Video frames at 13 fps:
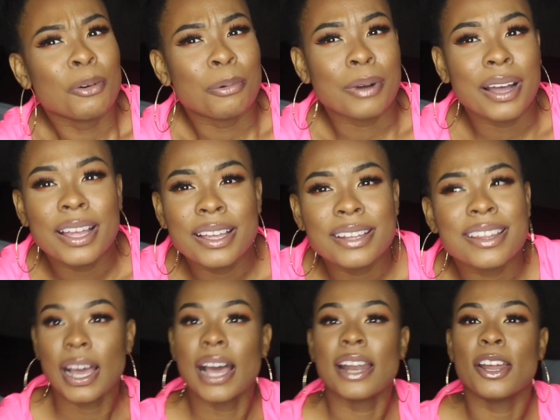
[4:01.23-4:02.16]

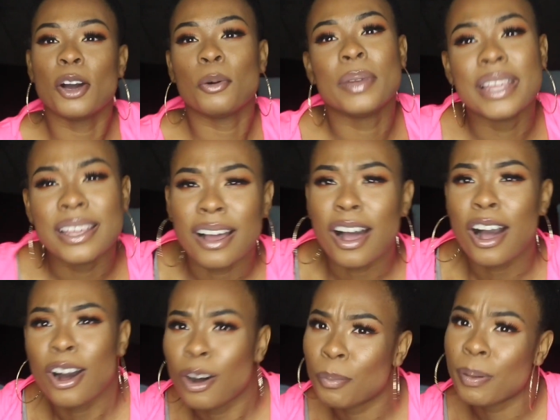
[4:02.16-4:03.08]
what? I know we
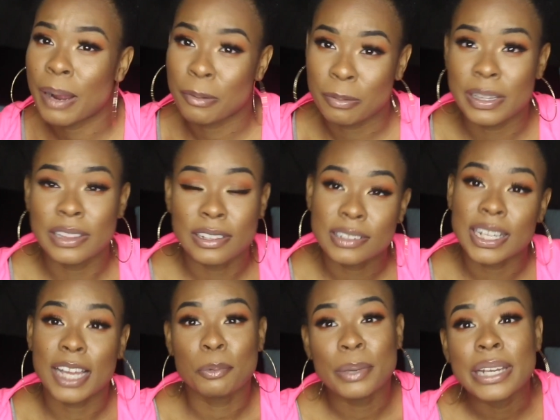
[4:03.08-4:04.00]
all probably look
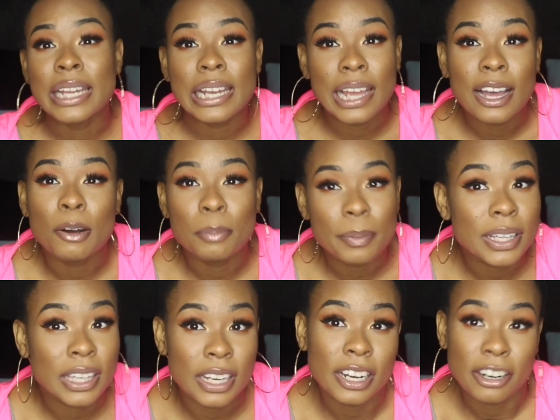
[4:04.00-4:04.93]
like we need help
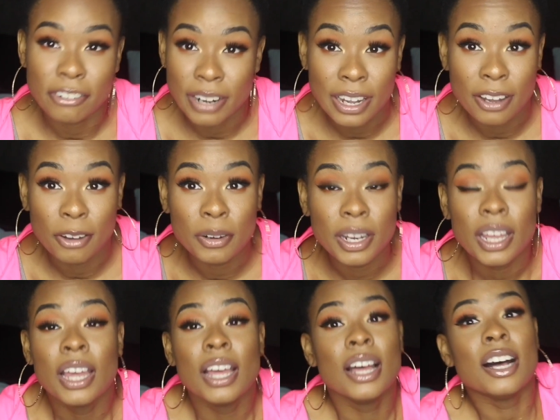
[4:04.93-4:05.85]
getting around,
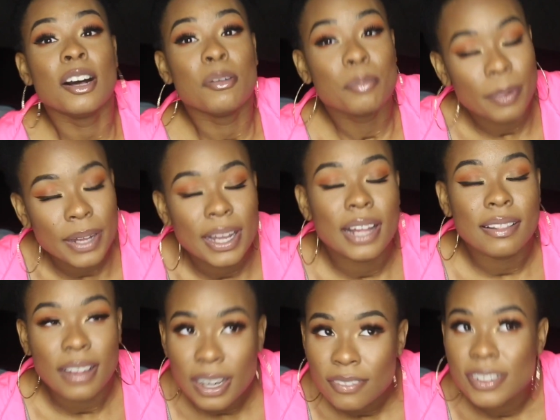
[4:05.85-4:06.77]
but a
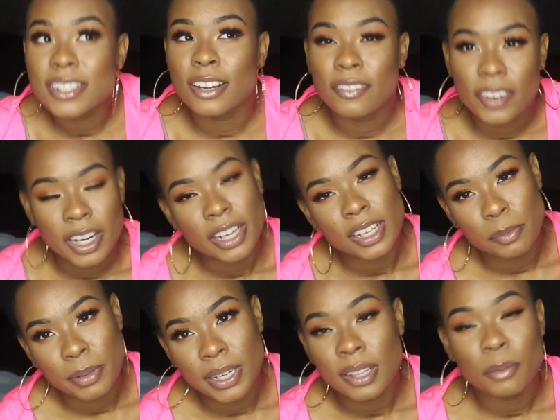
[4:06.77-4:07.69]
lot of us are very
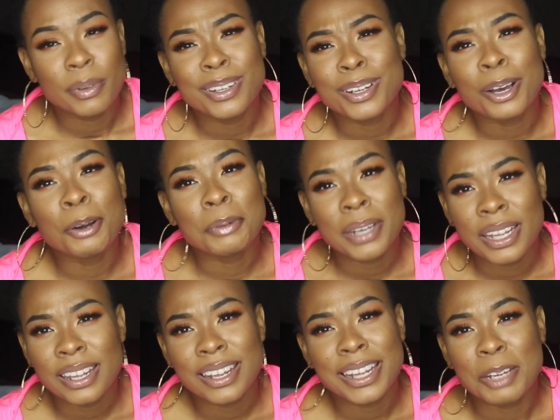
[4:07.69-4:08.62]
independent and we don't
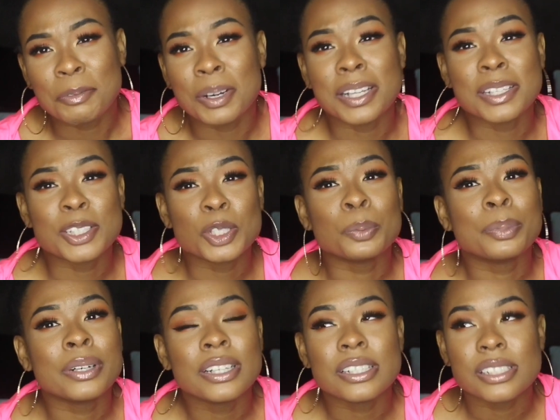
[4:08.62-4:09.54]
need anyone to
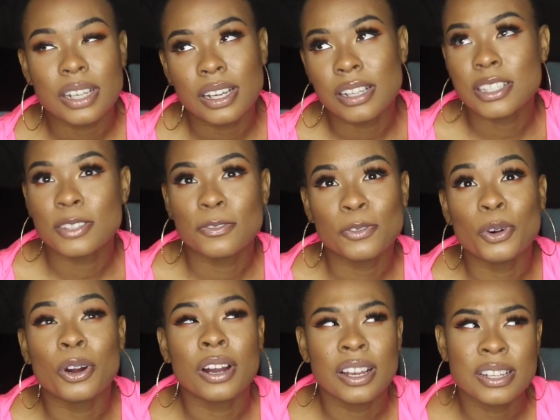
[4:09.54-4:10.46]
push us
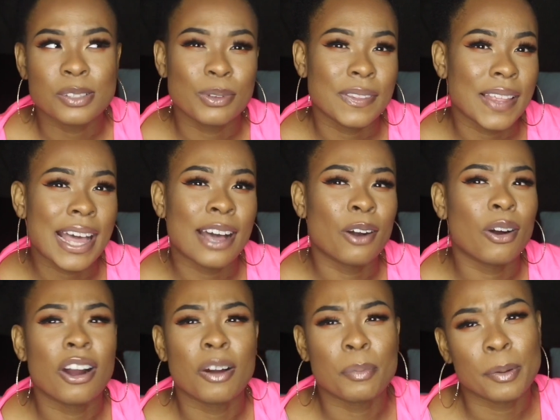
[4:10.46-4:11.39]
for us without
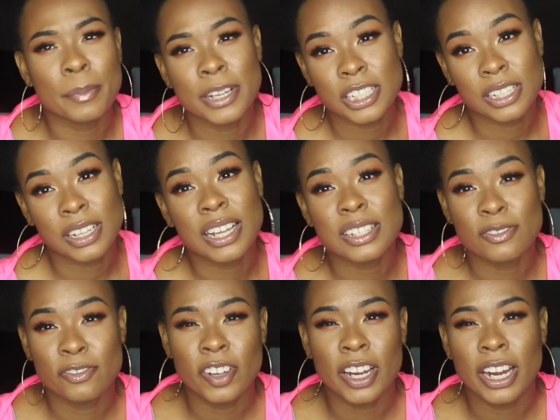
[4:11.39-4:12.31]
our permission. That's
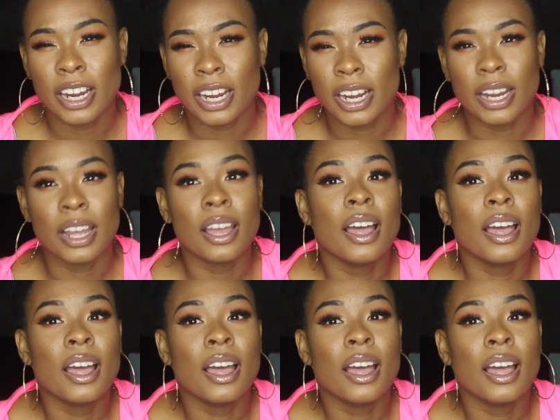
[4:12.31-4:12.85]
very